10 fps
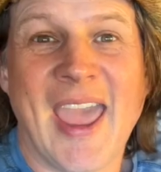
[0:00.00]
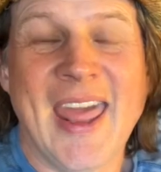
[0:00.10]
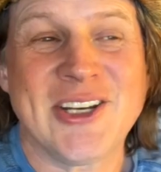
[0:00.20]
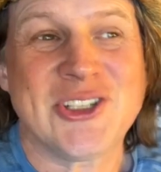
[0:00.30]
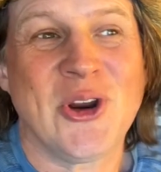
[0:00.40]
And
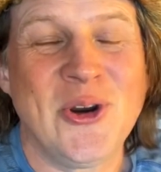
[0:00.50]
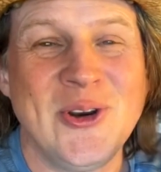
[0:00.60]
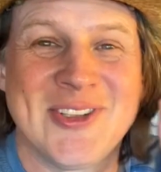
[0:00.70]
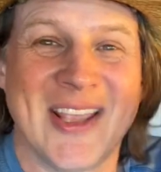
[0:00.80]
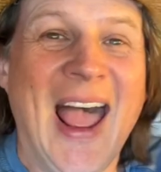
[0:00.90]
it
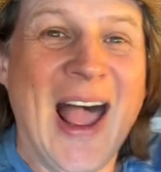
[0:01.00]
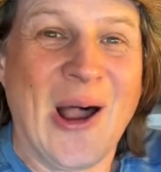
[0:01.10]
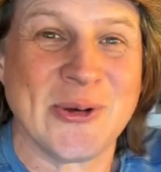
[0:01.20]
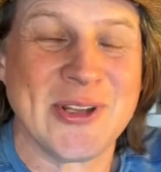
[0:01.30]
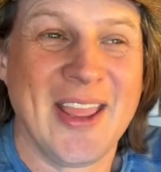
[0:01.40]
turns
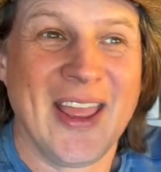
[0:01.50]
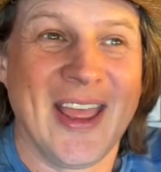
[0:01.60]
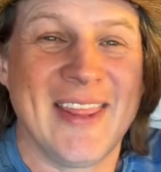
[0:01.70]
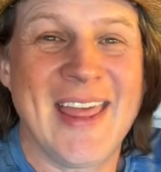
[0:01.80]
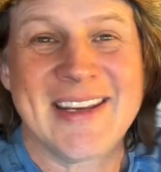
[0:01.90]
out
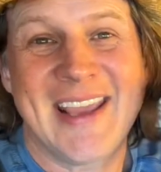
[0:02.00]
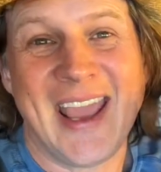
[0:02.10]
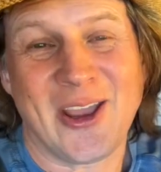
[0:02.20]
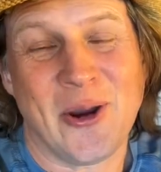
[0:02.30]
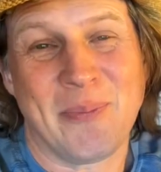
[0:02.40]
that
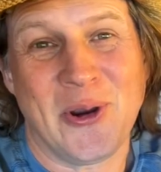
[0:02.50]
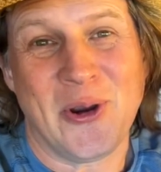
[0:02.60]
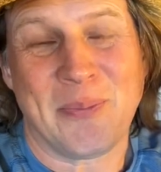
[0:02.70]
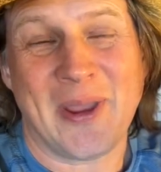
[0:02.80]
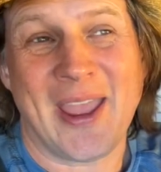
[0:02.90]
gecko
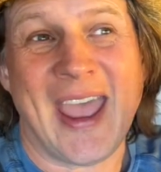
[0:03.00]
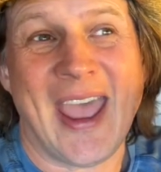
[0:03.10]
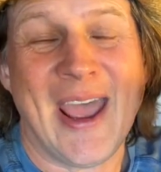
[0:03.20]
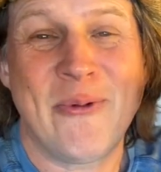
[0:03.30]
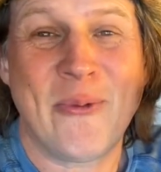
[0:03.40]
poop
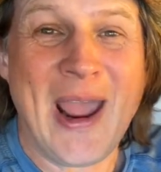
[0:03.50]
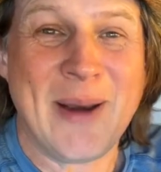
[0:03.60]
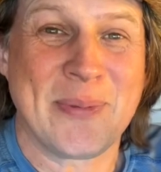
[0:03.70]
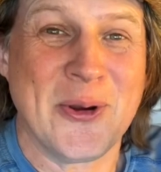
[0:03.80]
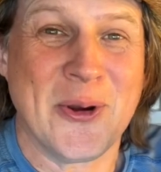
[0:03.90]
and
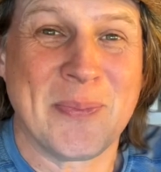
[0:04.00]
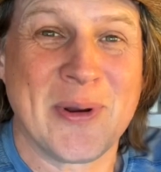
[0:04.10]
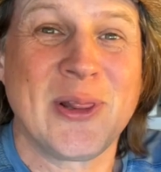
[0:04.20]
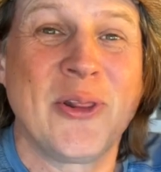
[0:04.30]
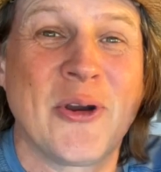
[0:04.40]
rat poop
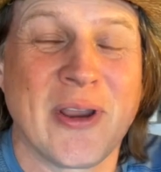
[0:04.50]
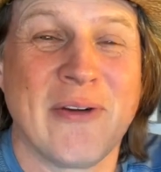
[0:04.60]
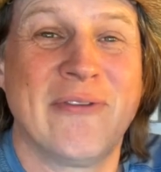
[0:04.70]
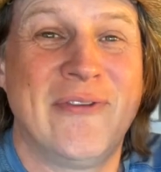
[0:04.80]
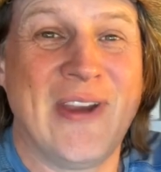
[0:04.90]
look
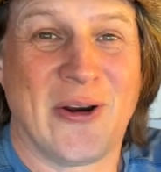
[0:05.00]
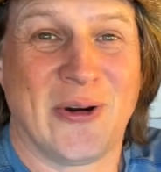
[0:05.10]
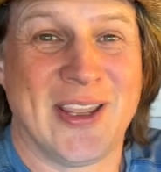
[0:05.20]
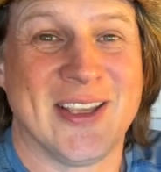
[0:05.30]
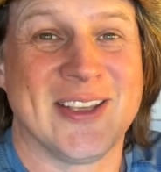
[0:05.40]

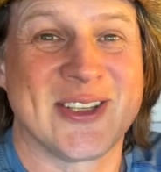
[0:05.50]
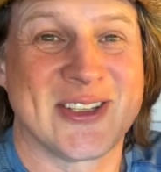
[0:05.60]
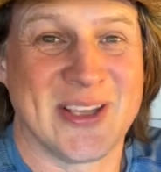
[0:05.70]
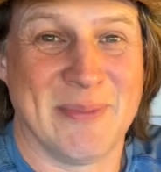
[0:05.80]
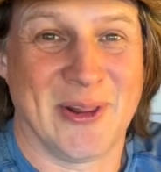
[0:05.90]
very
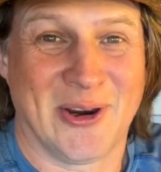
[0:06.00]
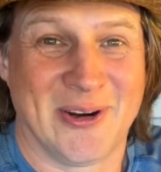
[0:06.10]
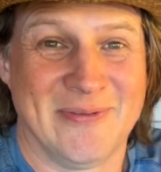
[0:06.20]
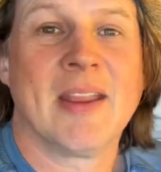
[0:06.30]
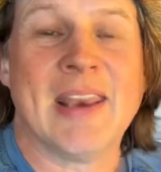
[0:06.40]
similar.
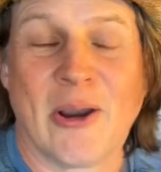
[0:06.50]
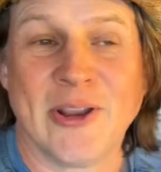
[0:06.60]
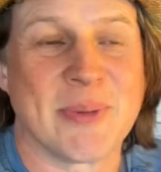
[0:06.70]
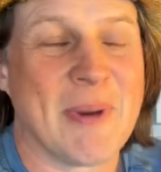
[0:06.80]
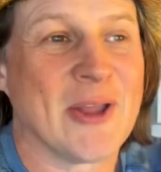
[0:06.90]
Now
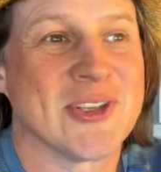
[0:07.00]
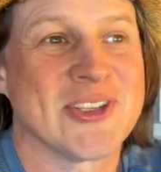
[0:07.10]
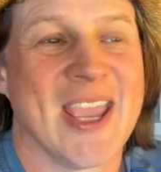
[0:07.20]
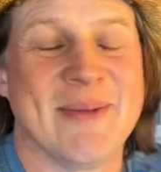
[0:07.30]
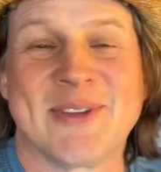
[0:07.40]
it's about the
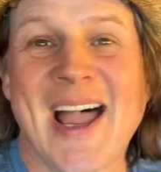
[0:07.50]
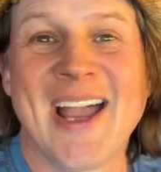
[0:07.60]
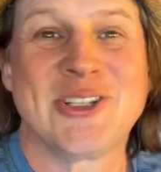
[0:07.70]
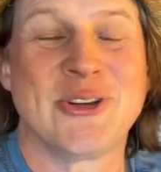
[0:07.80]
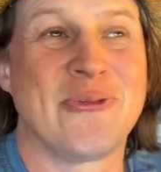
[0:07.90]
same
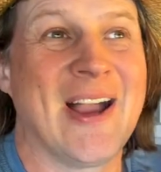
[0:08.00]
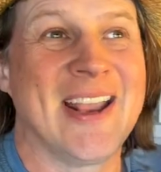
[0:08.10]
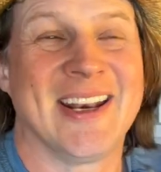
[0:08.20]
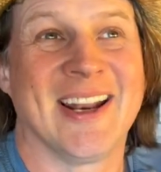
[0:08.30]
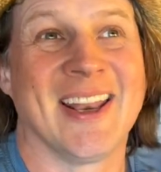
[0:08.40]
size. You'll
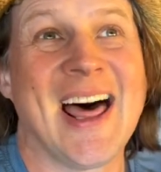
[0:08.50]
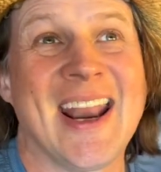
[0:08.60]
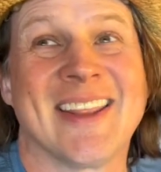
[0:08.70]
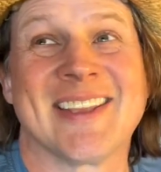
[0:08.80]
find it in a lot of the